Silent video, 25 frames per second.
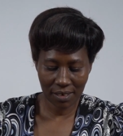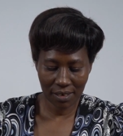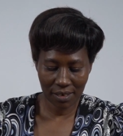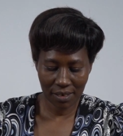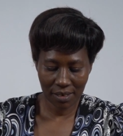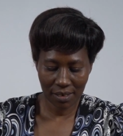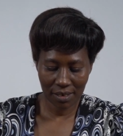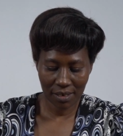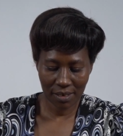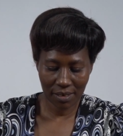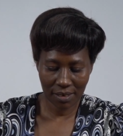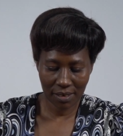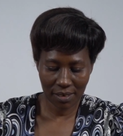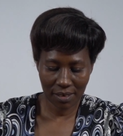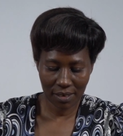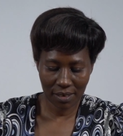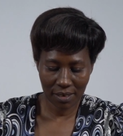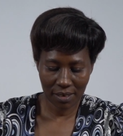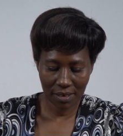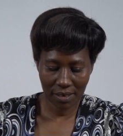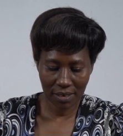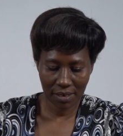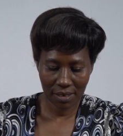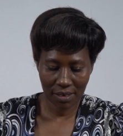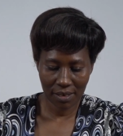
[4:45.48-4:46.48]

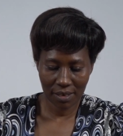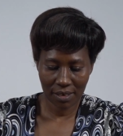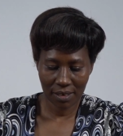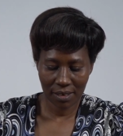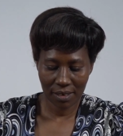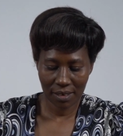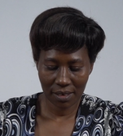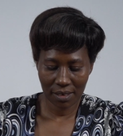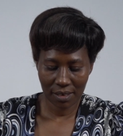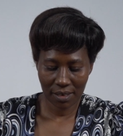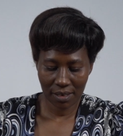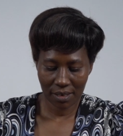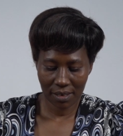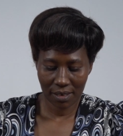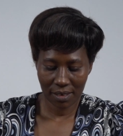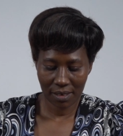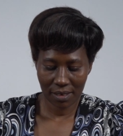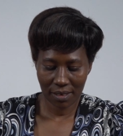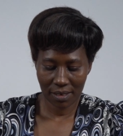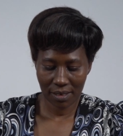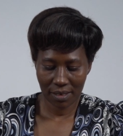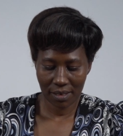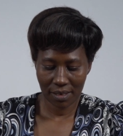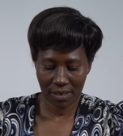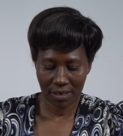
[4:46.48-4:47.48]

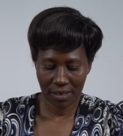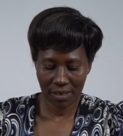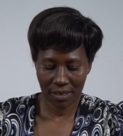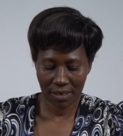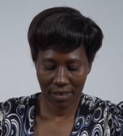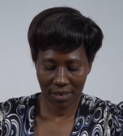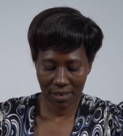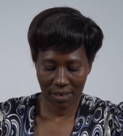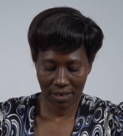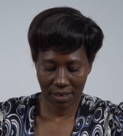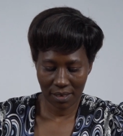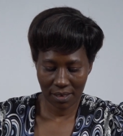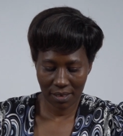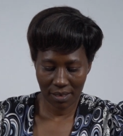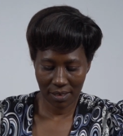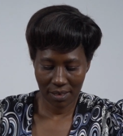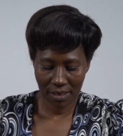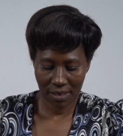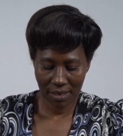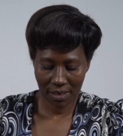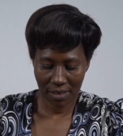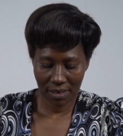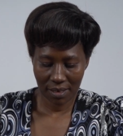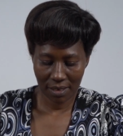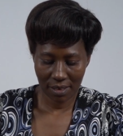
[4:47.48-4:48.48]

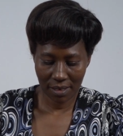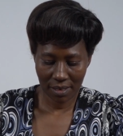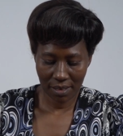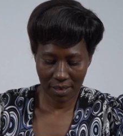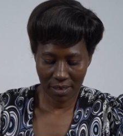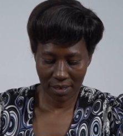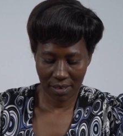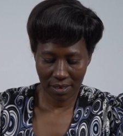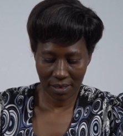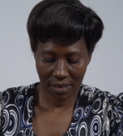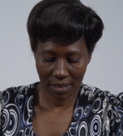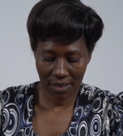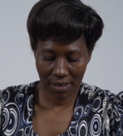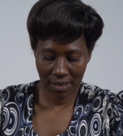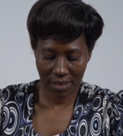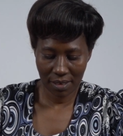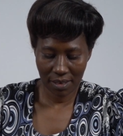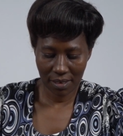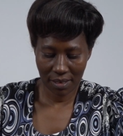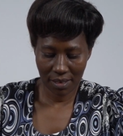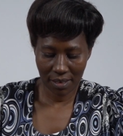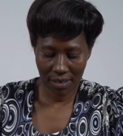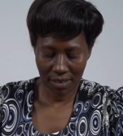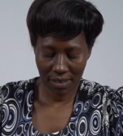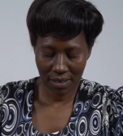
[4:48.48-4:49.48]

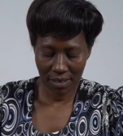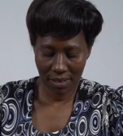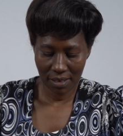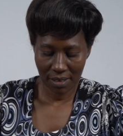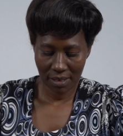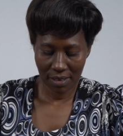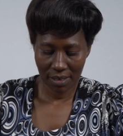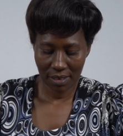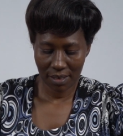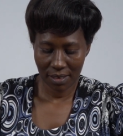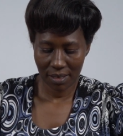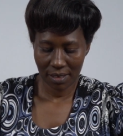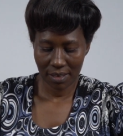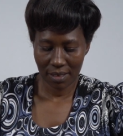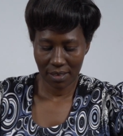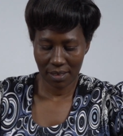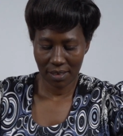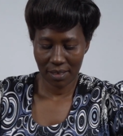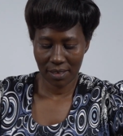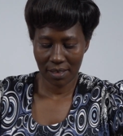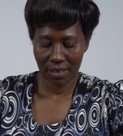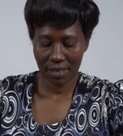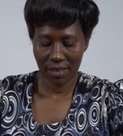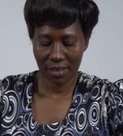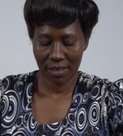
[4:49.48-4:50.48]

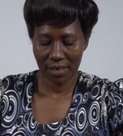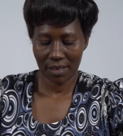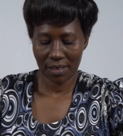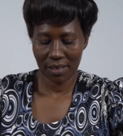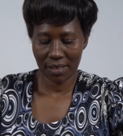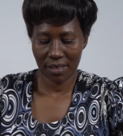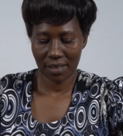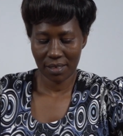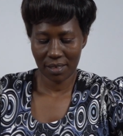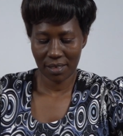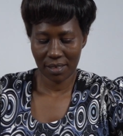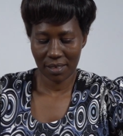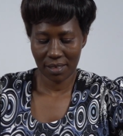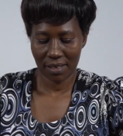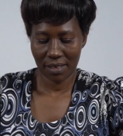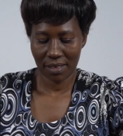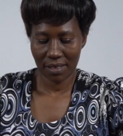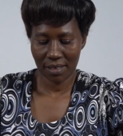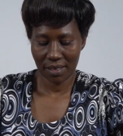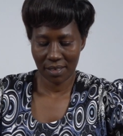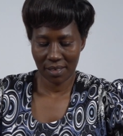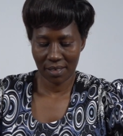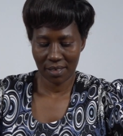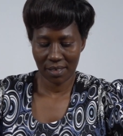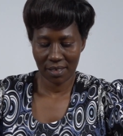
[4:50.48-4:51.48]

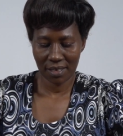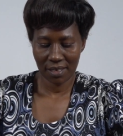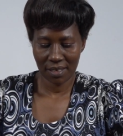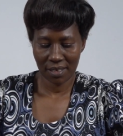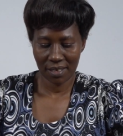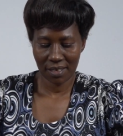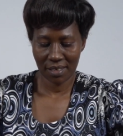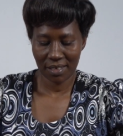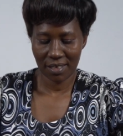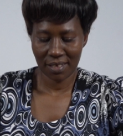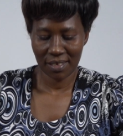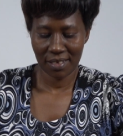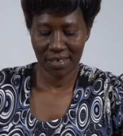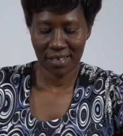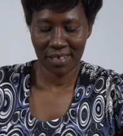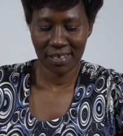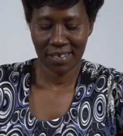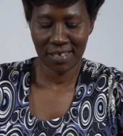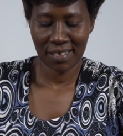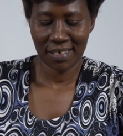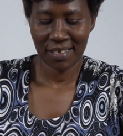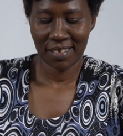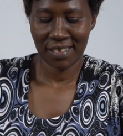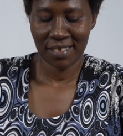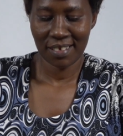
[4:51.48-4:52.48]

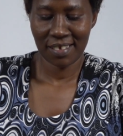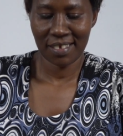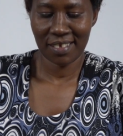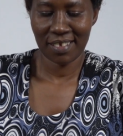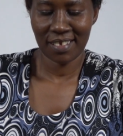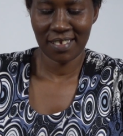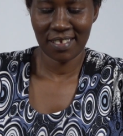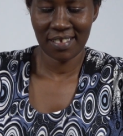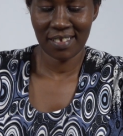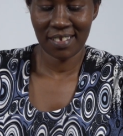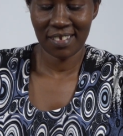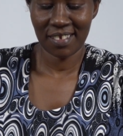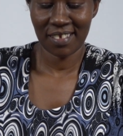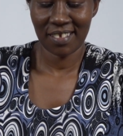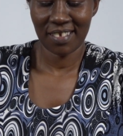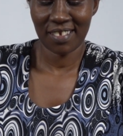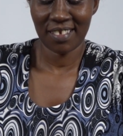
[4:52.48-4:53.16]
No one is speaking in this clip.